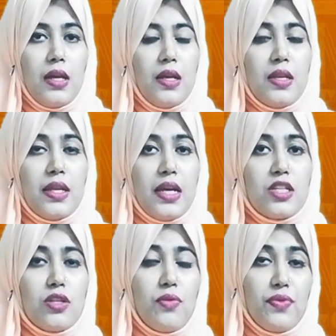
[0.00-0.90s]
In
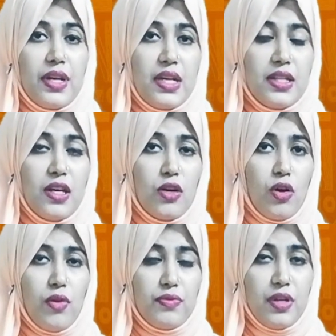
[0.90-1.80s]
case of either
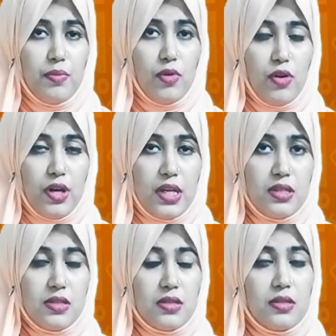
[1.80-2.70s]
of the
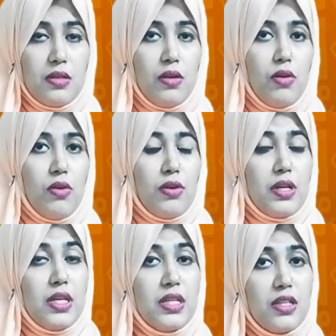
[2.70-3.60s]
boys or
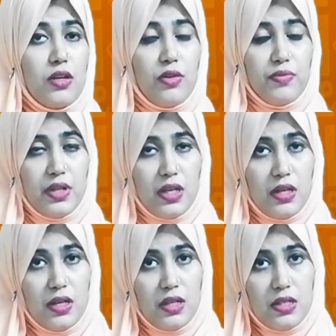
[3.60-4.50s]
either of the
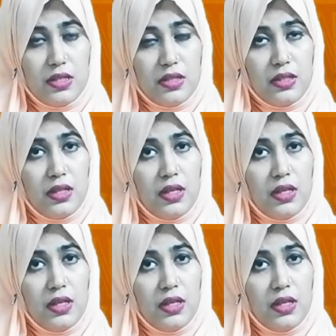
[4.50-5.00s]
girls,